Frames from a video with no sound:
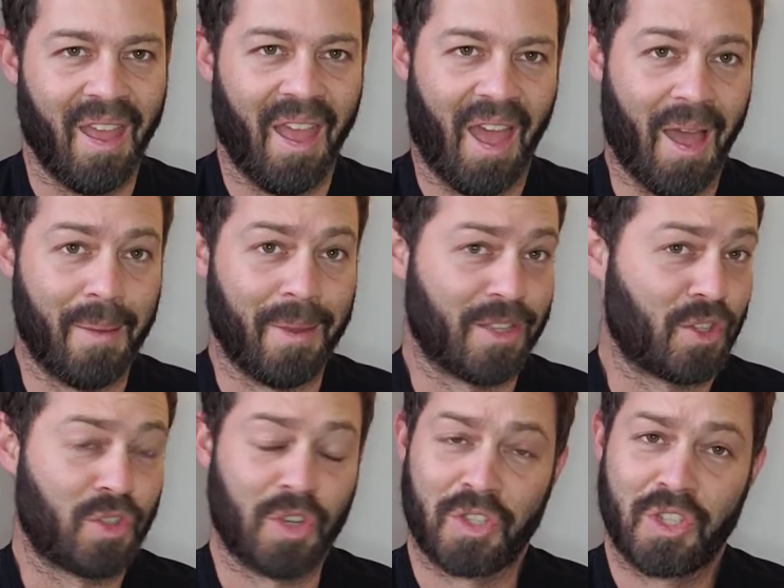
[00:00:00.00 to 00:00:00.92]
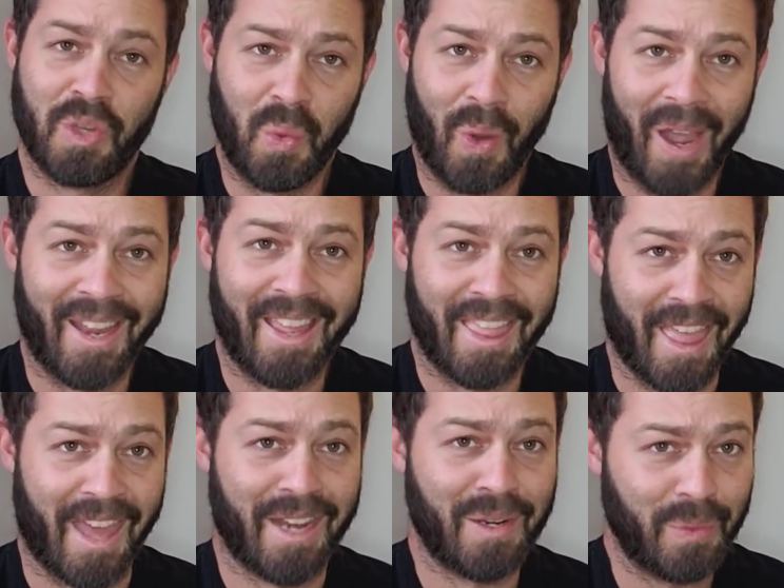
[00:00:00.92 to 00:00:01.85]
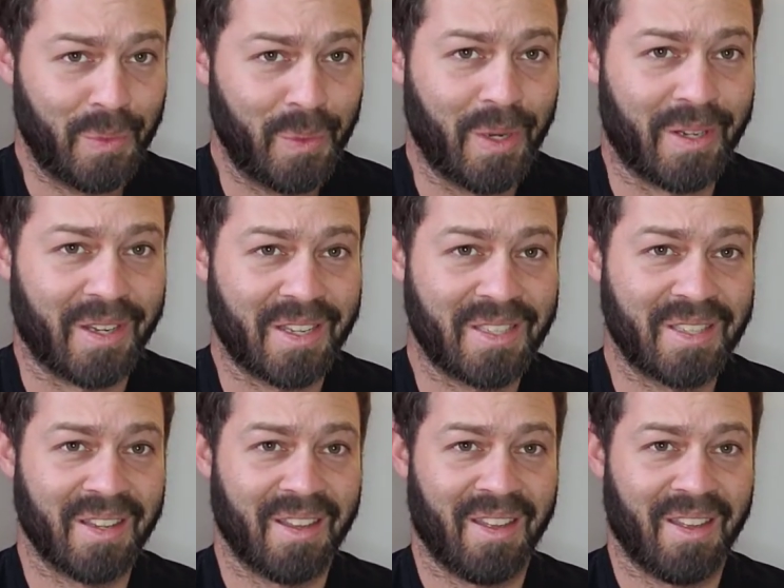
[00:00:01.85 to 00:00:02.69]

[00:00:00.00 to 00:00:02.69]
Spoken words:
It's just the way that it works.